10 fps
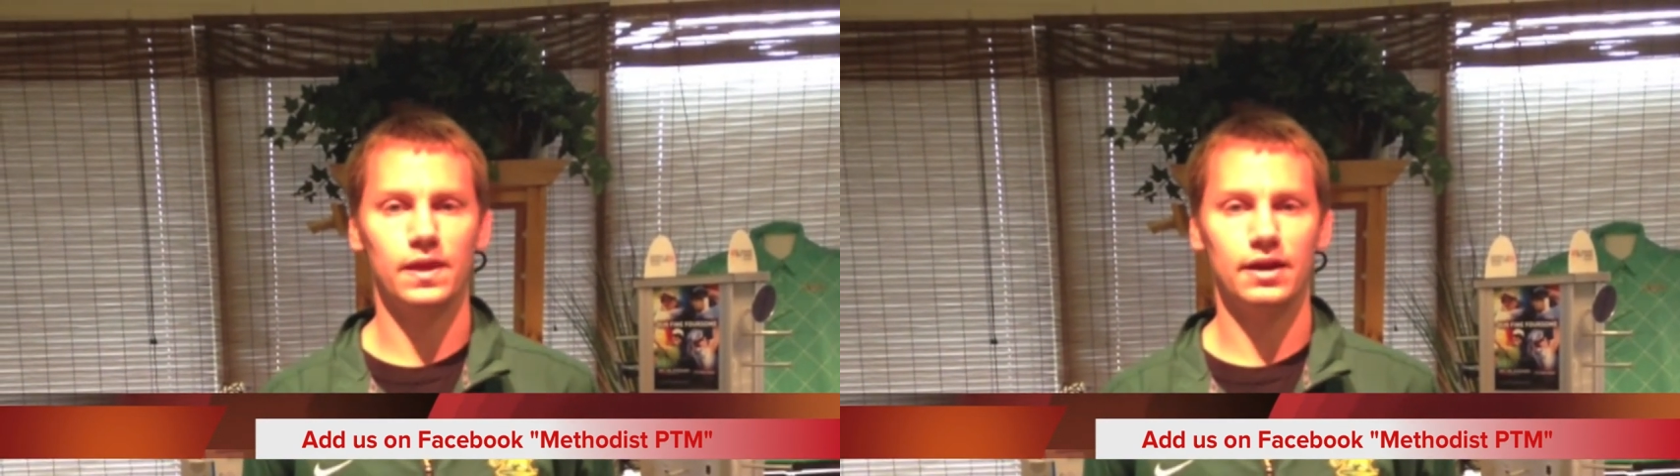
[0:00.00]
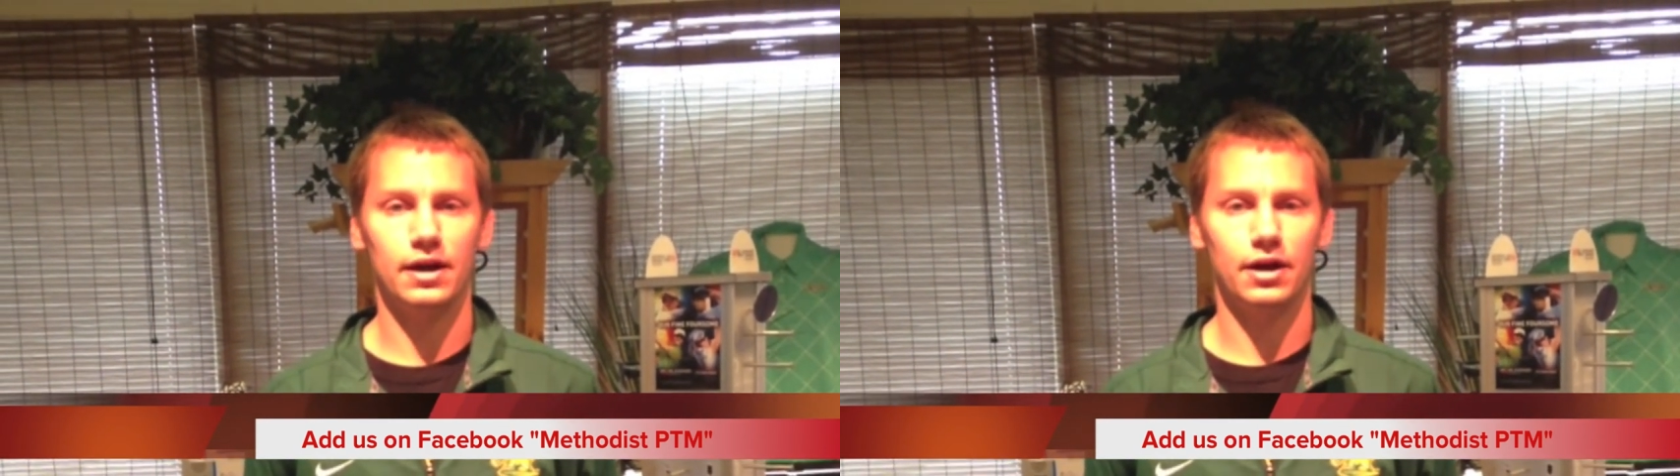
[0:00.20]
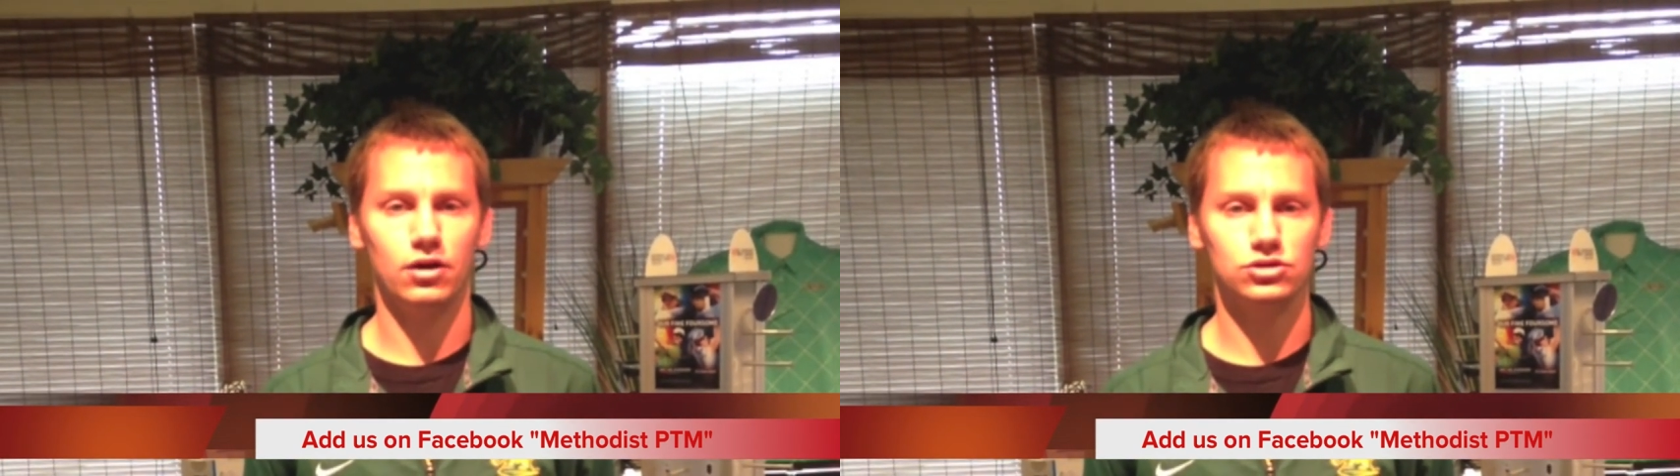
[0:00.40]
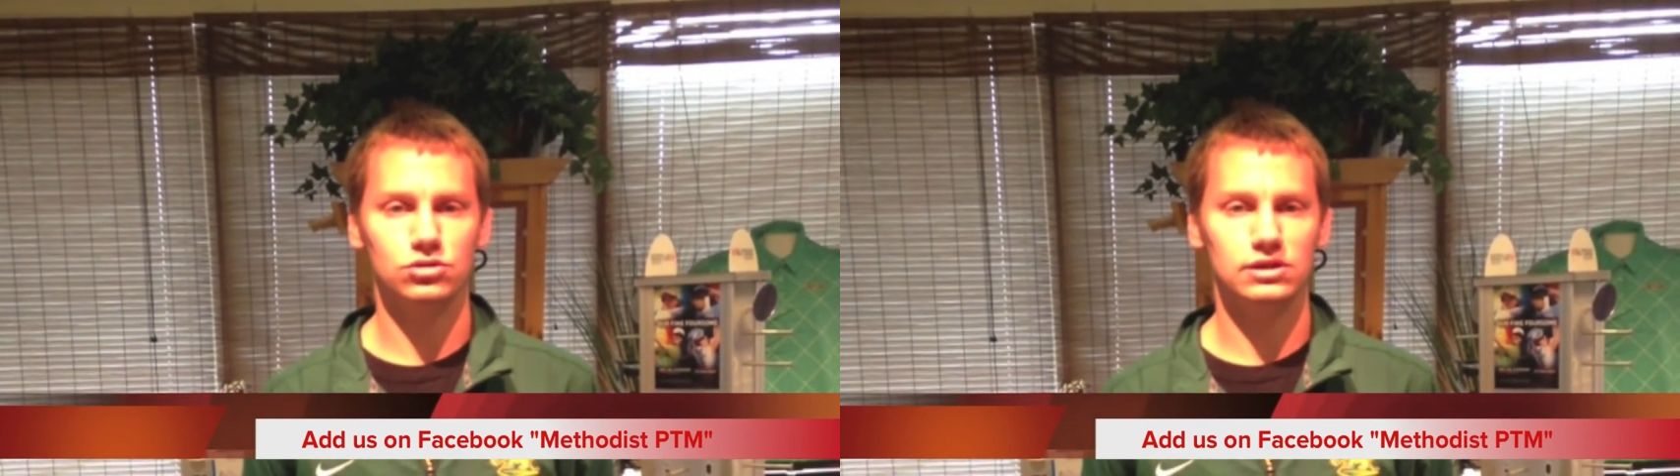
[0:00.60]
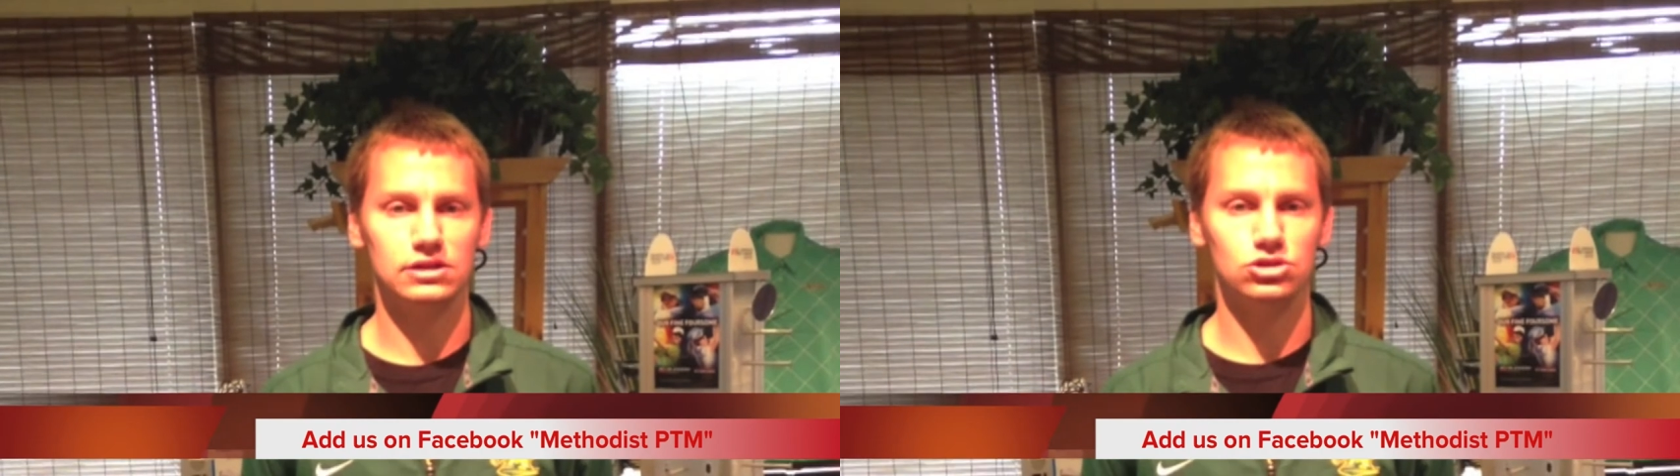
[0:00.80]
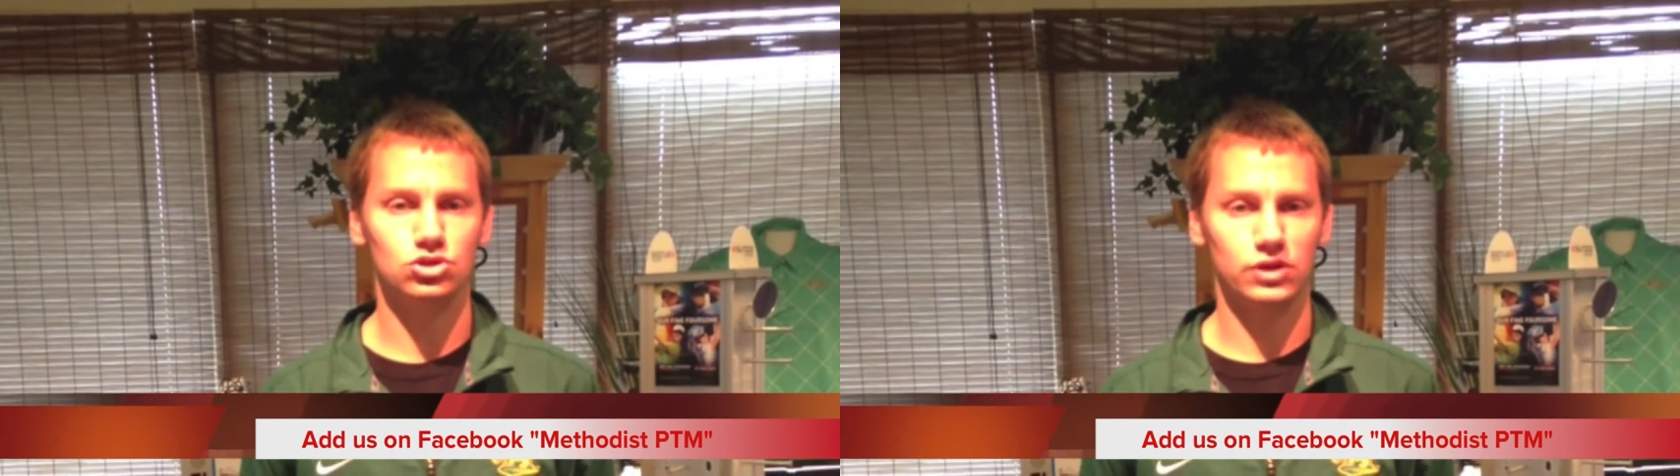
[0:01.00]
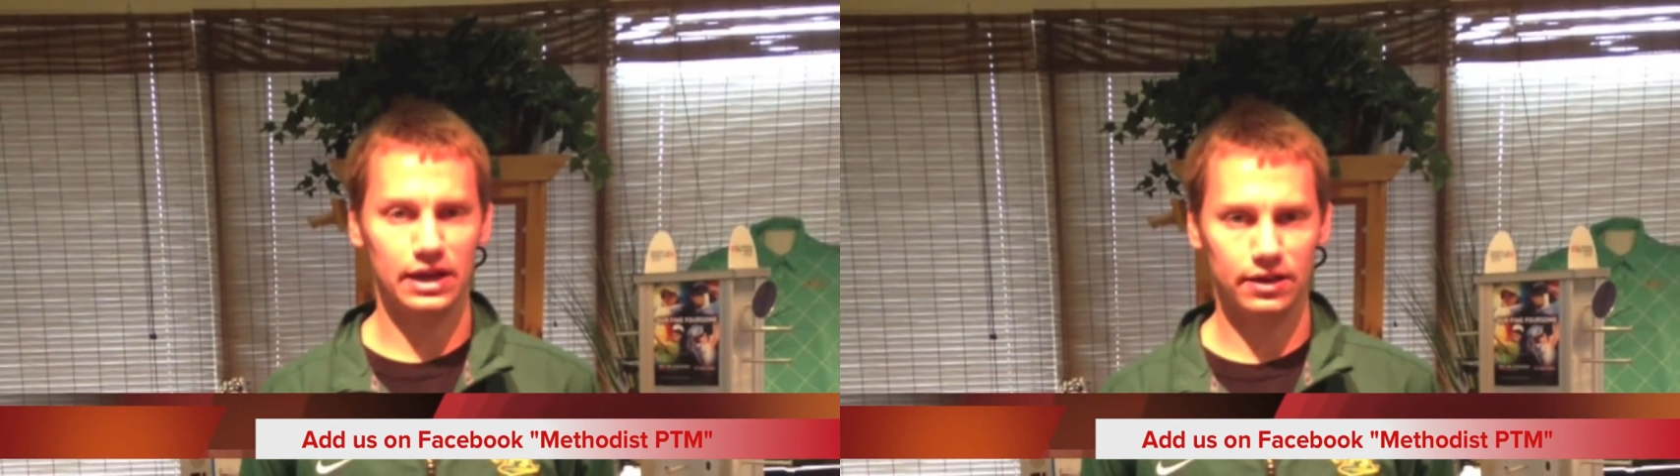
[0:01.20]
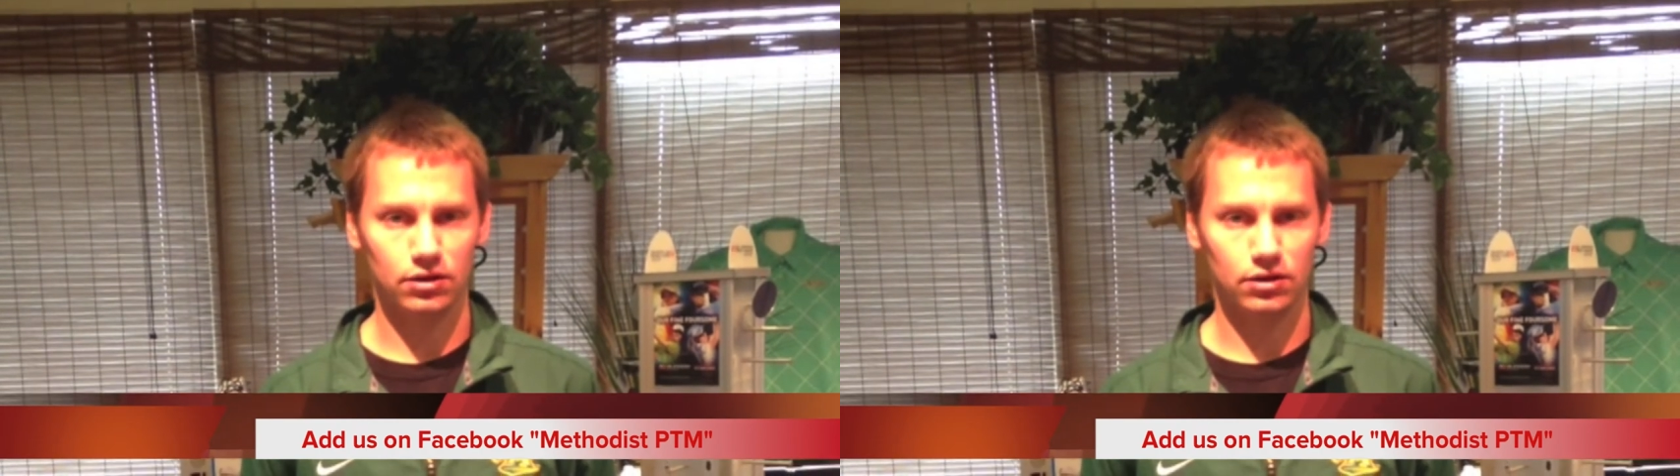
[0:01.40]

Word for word: and I also did stream